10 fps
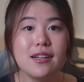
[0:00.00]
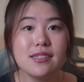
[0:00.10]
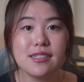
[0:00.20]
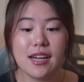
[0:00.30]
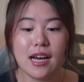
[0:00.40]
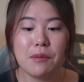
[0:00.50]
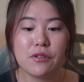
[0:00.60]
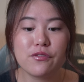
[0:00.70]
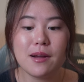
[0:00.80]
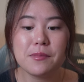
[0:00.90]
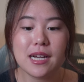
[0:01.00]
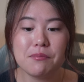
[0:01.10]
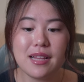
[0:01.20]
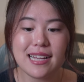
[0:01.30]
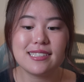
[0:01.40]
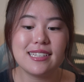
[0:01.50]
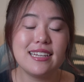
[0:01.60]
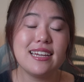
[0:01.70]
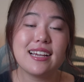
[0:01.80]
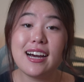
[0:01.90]
doesn't come from
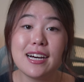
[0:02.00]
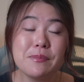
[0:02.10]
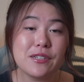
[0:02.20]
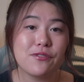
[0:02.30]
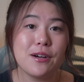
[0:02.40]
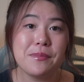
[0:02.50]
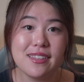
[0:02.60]
complexity, it comes from